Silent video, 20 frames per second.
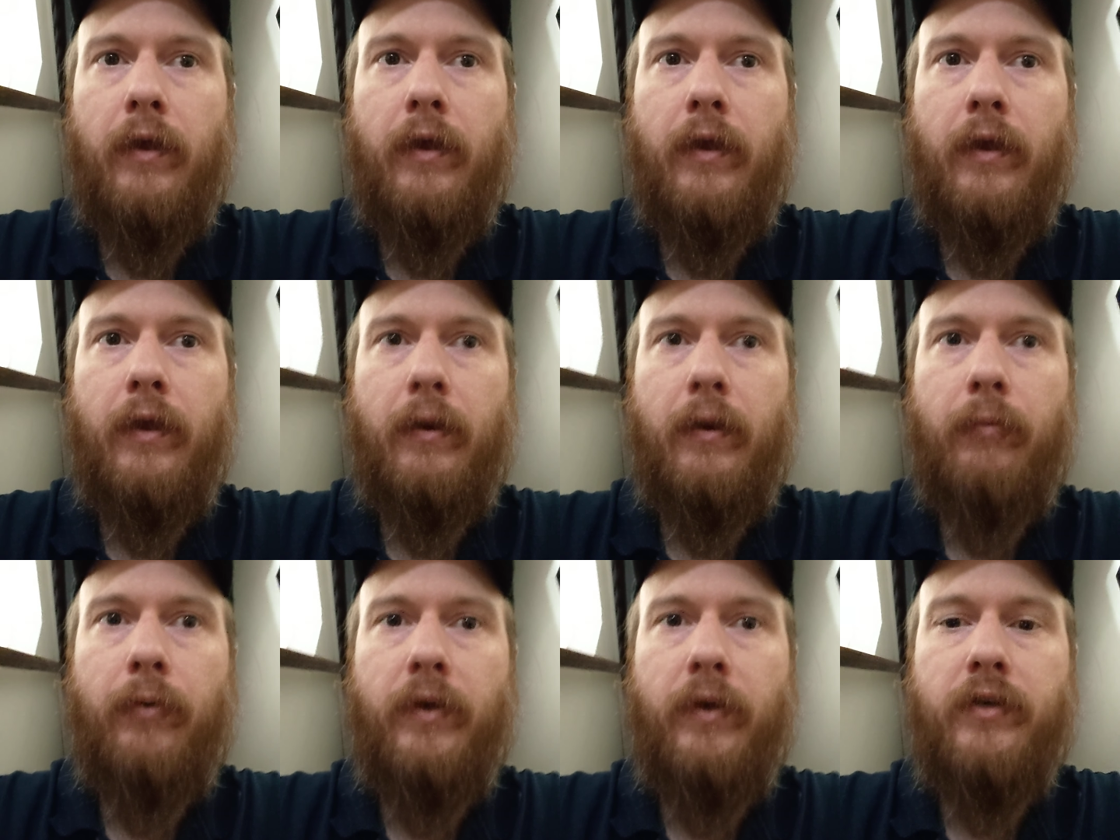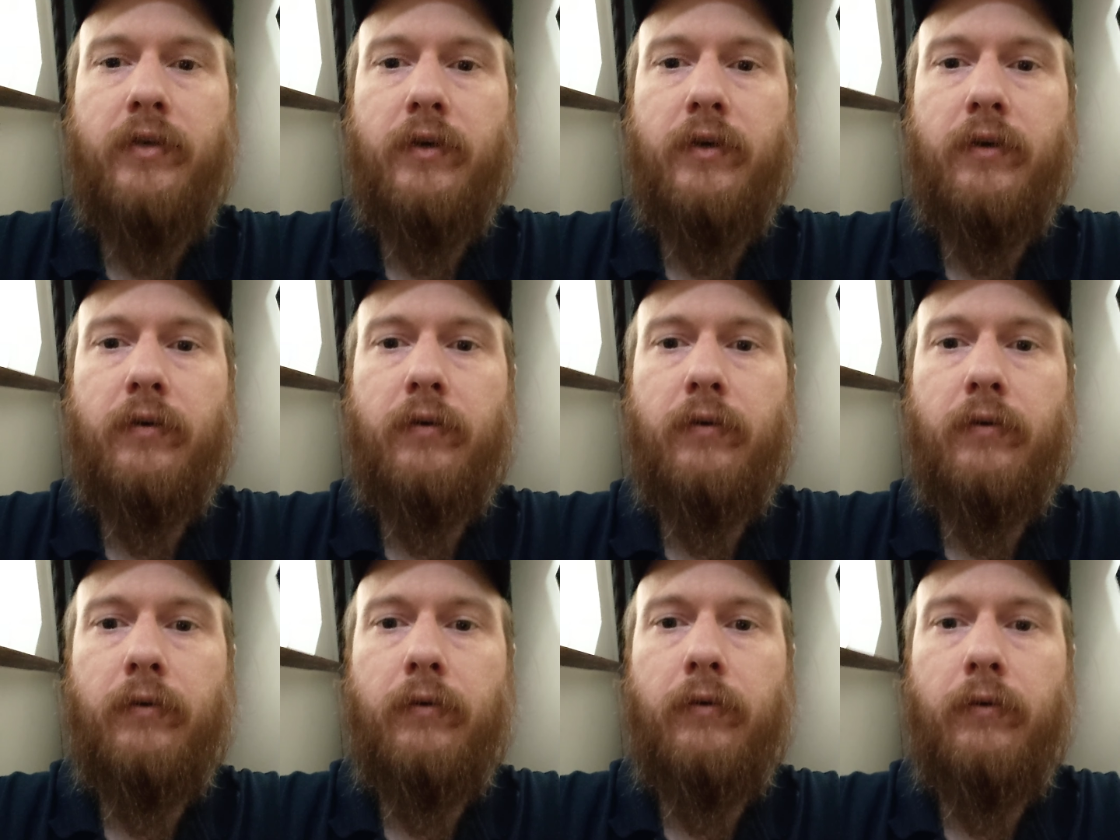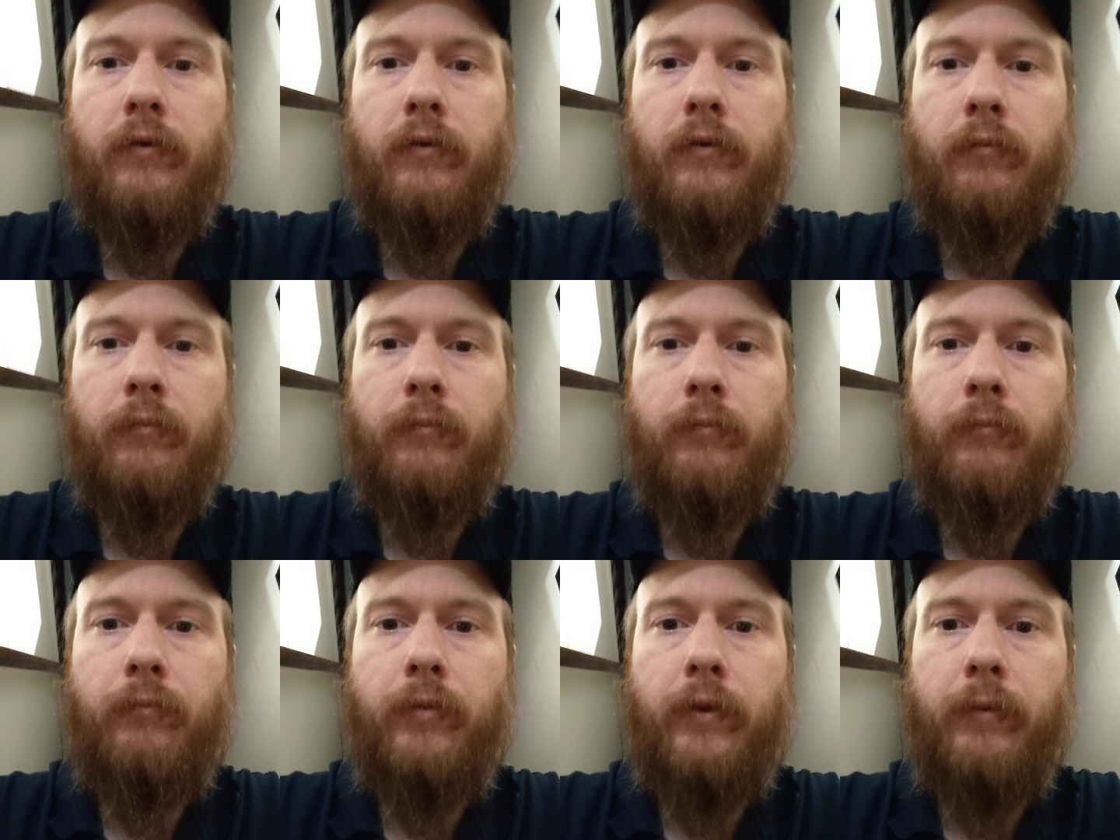And I'm pretty sure
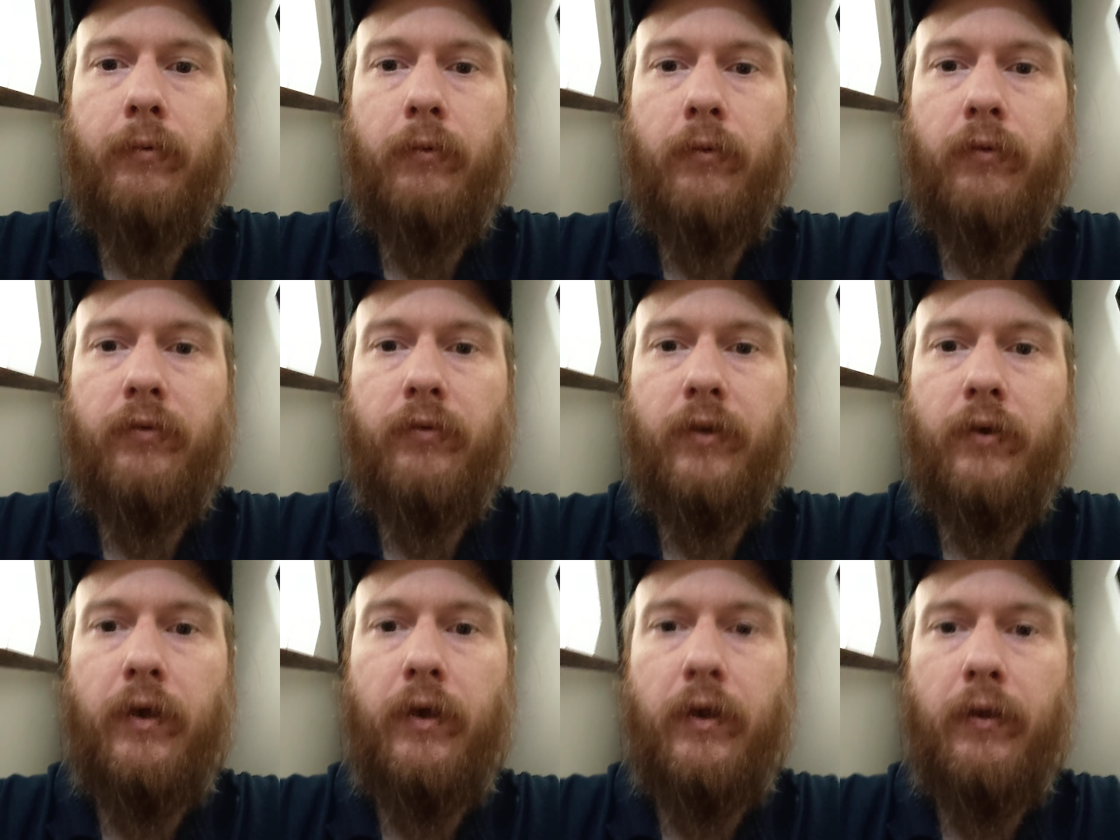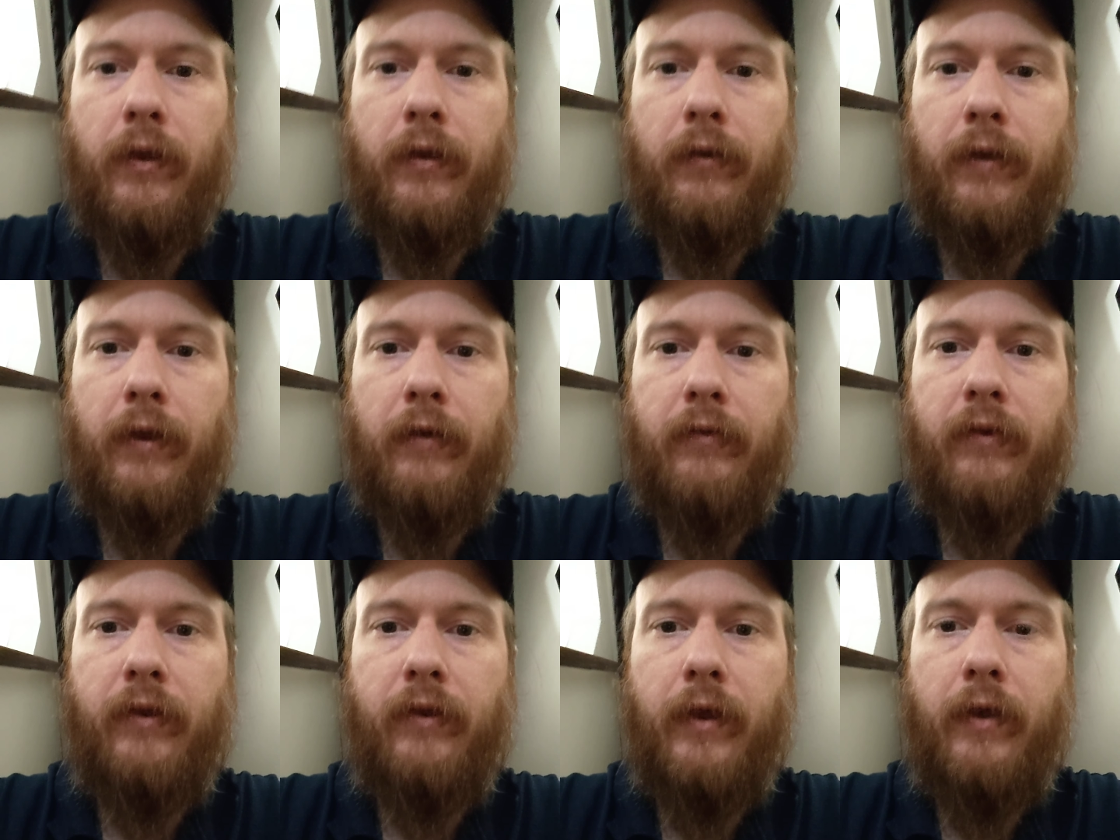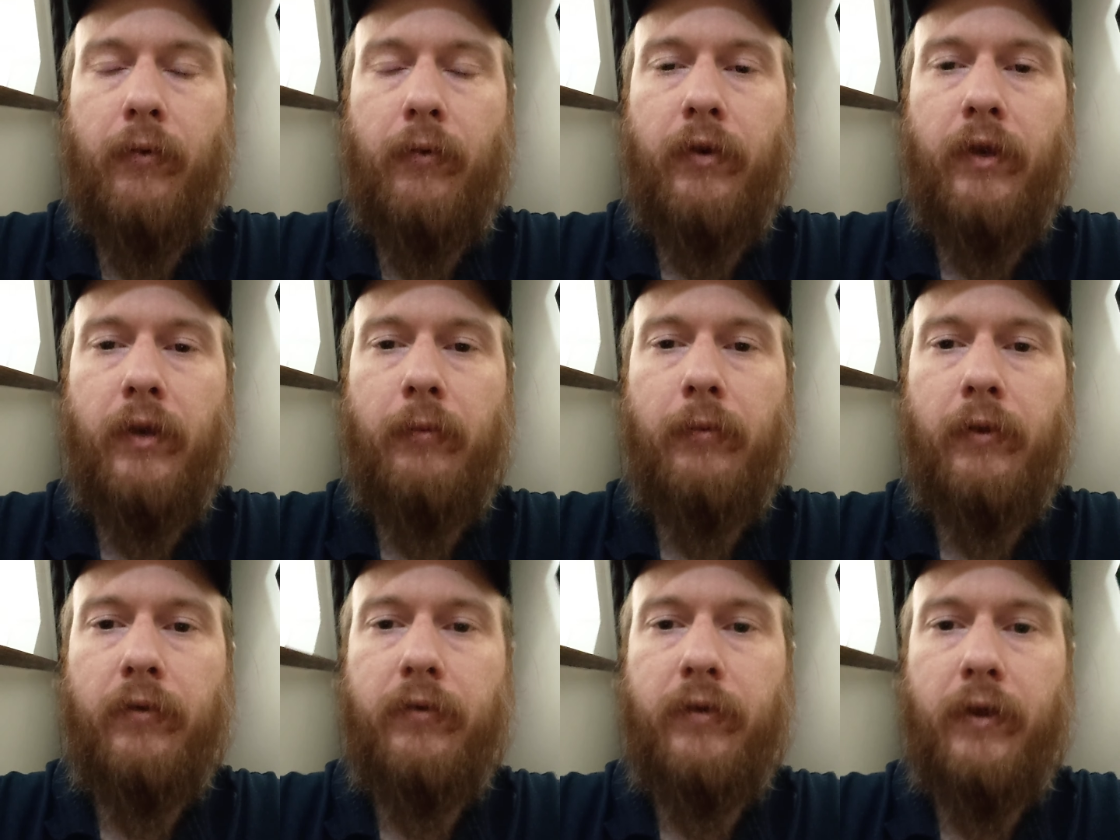people will still hunt like that today, where you get
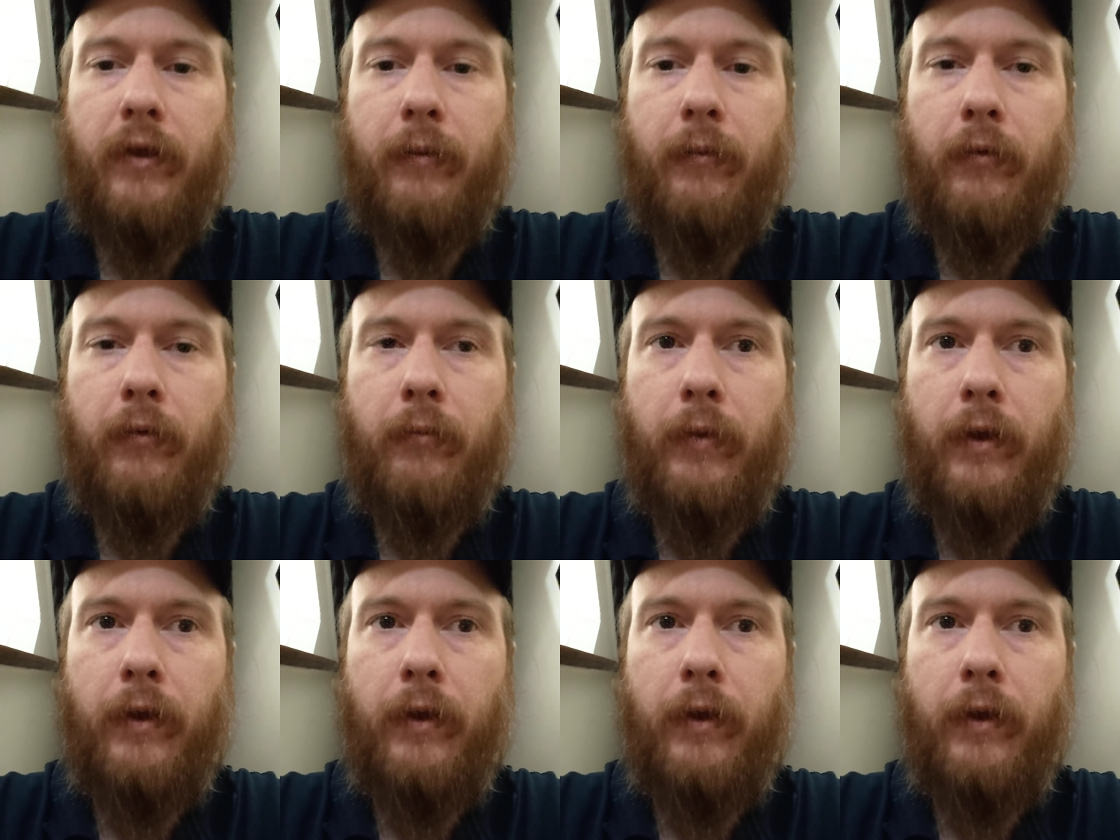up close to the animal.